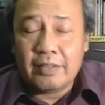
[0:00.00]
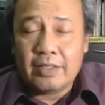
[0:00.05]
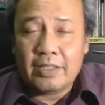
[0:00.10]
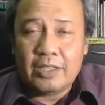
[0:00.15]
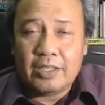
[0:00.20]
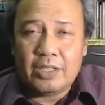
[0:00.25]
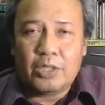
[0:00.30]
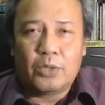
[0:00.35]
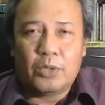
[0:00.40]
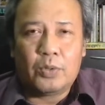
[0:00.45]

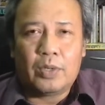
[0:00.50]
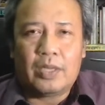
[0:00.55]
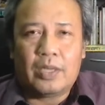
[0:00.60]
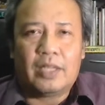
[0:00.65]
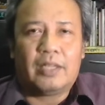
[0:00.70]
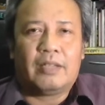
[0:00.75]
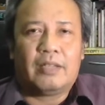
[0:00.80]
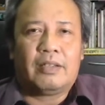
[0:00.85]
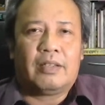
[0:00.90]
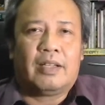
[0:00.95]
you
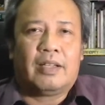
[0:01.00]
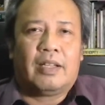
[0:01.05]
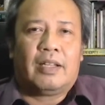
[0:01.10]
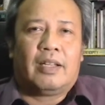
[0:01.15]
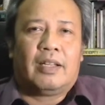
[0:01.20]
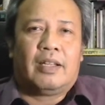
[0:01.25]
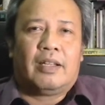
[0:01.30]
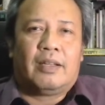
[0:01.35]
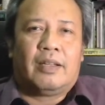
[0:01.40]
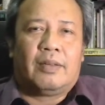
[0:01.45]
will
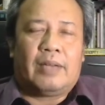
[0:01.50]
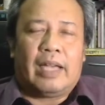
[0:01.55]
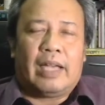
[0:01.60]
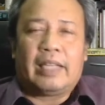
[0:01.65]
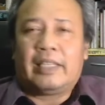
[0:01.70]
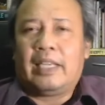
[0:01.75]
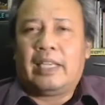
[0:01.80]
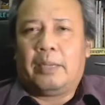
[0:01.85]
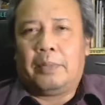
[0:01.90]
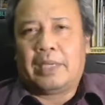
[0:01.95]

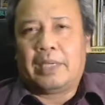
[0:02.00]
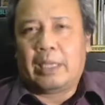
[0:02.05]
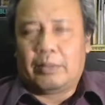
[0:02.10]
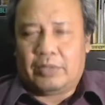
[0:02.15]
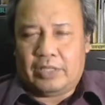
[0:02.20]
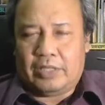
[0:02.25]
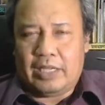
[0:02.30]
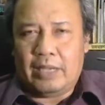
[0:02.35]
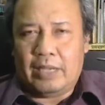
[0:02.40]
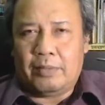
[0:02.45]
until it
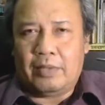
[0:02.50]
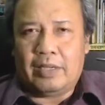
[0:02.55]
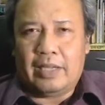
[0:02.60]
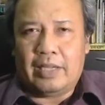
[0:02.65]
becomes stable.